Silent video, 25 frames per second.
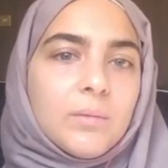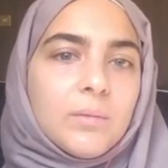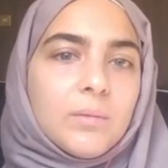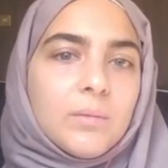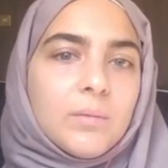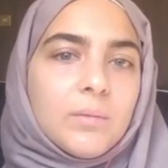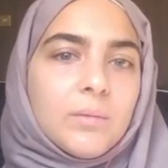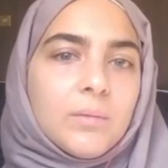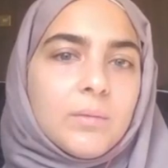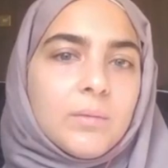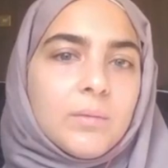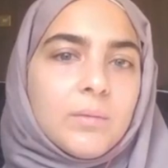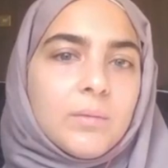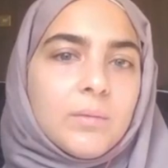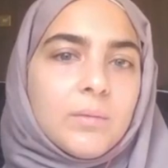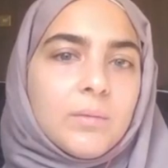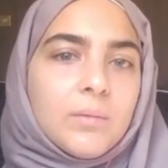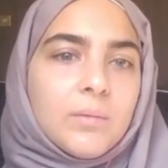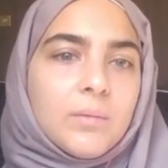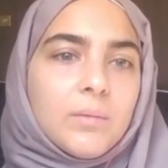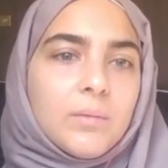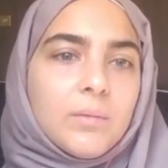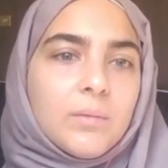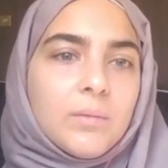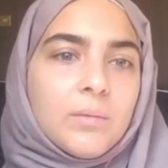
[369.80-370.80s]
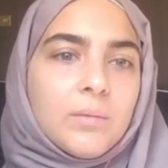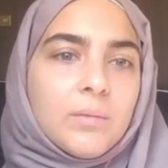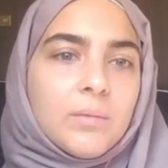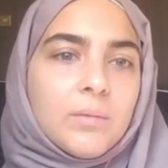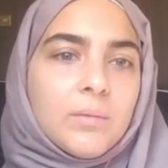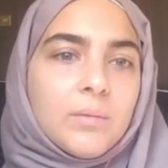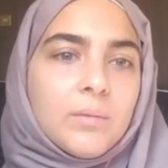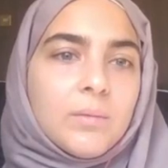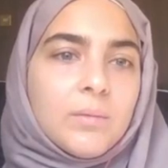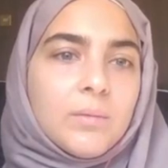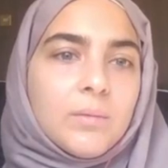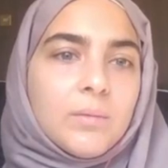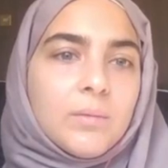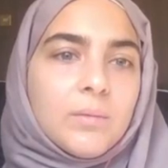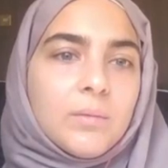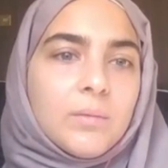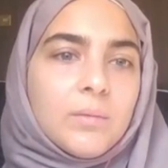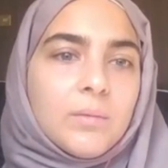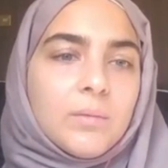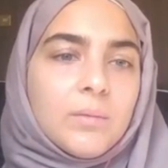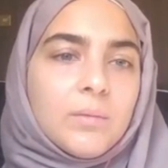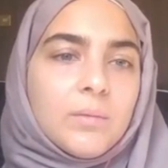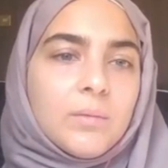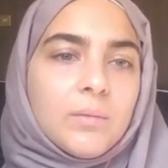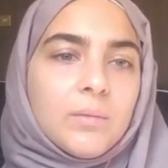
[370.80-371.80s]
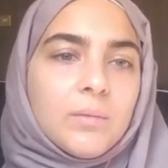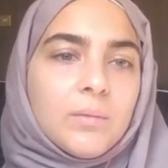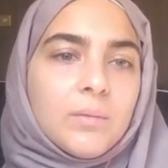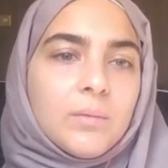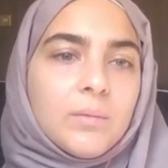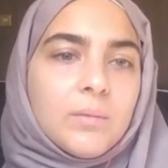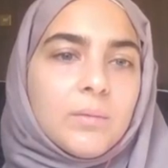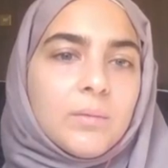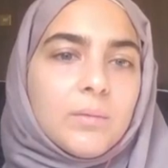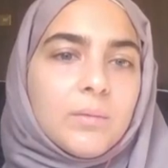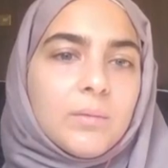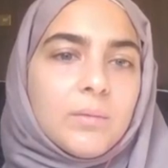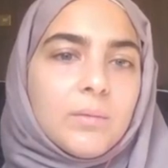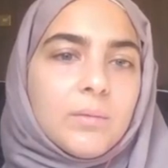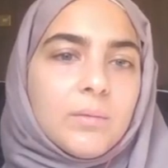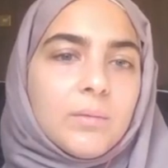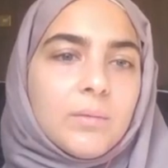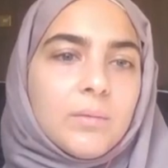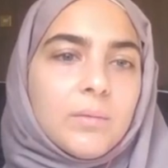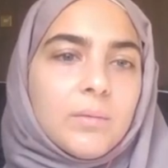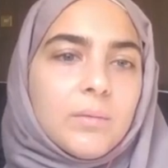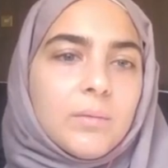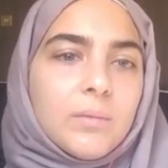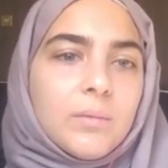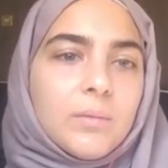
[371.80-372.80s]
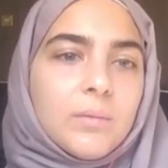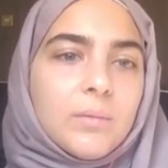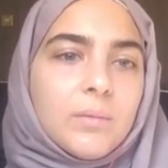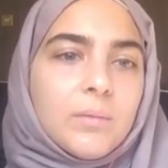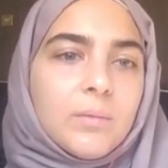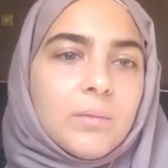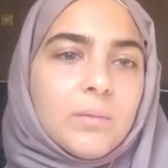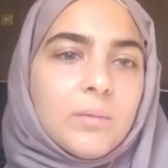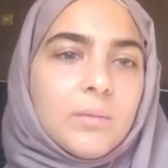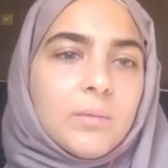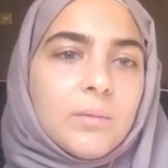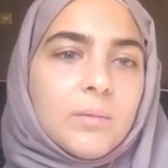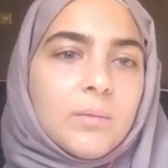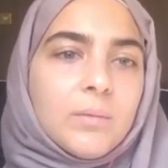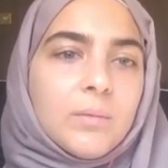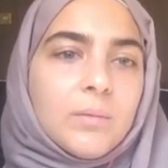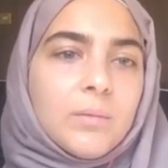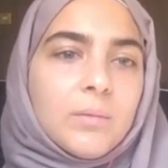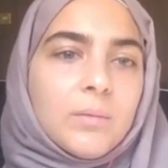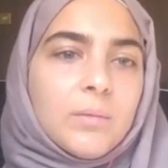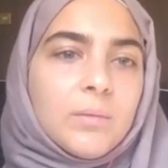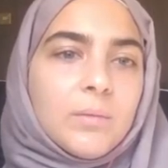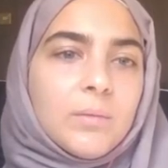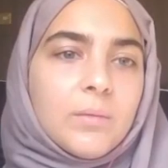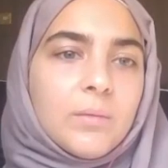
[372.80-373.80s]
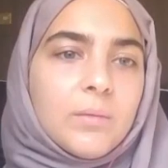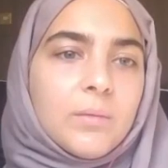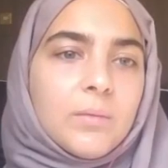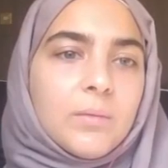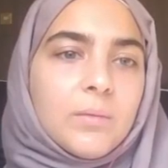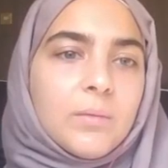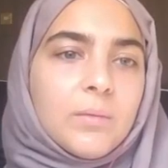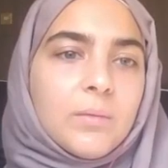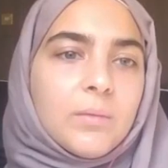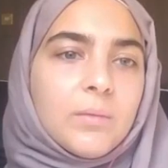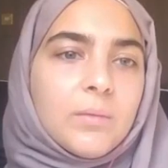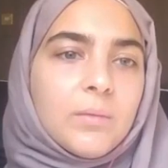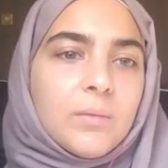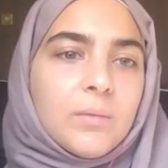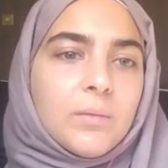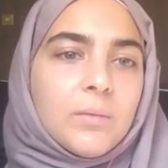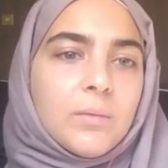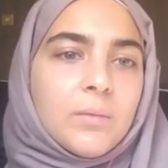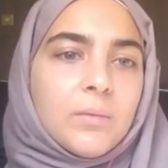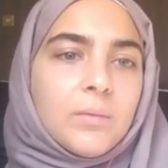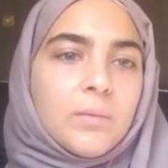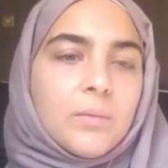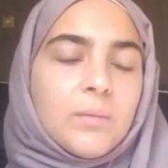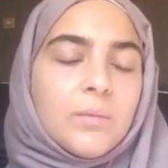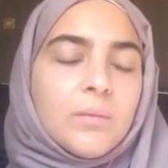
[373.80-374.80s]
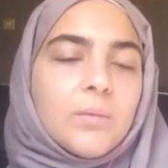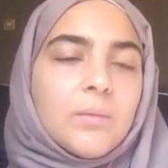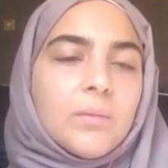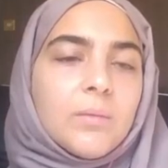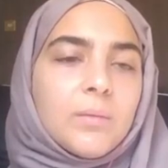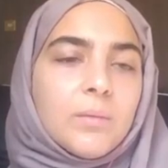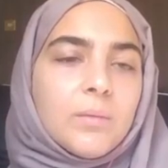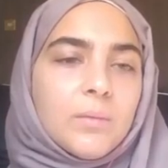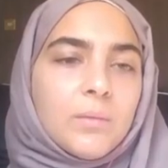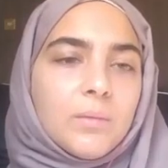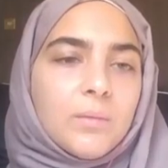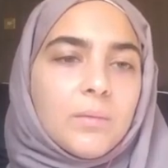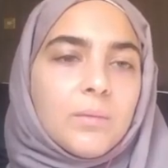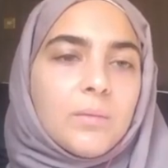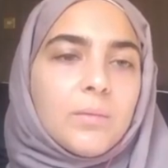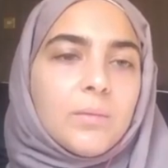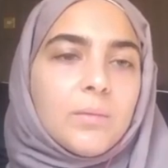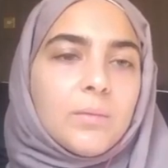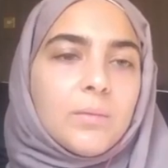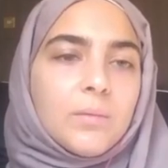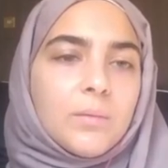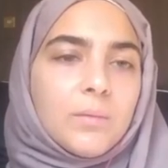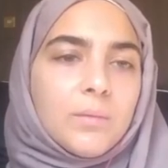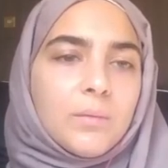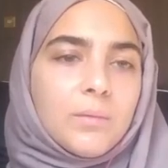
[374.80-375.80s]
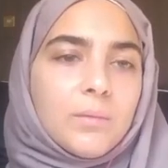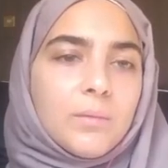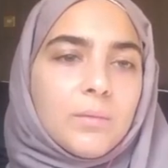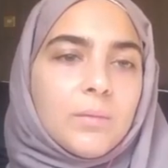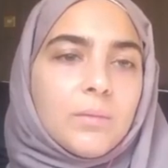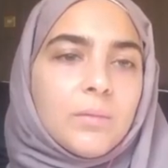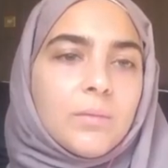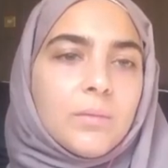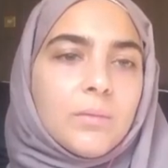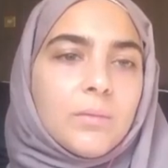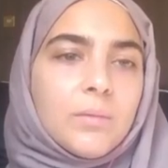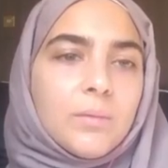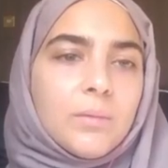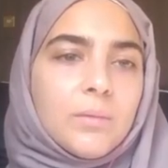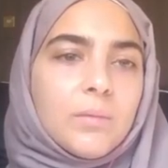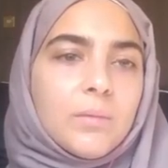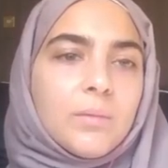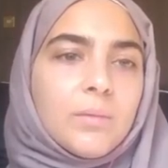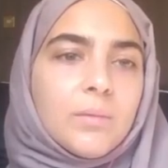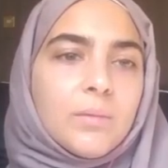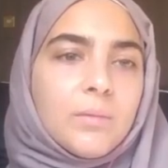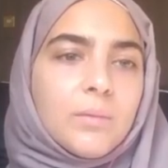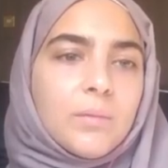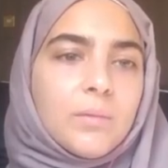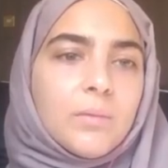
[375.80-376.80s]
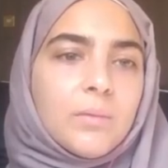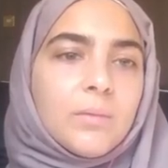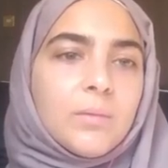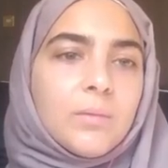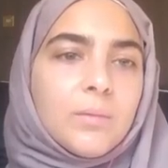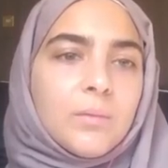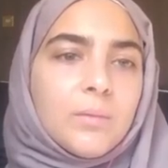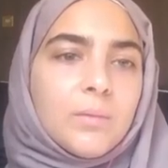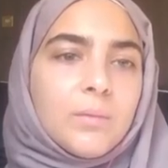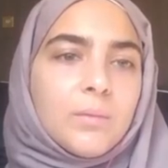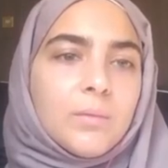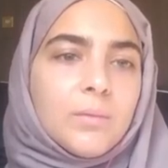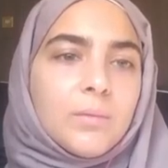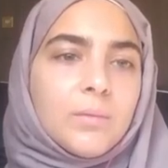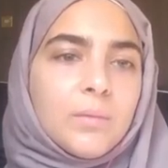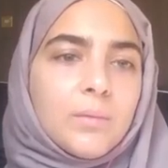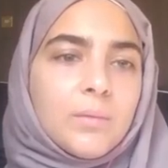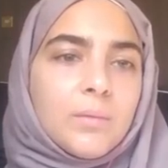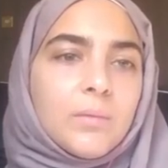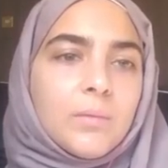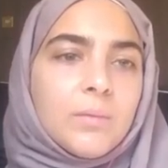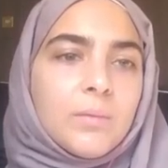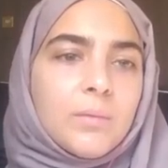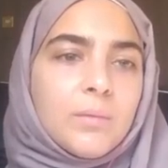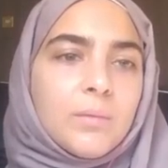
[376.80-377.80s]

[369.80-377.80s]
(not speaking)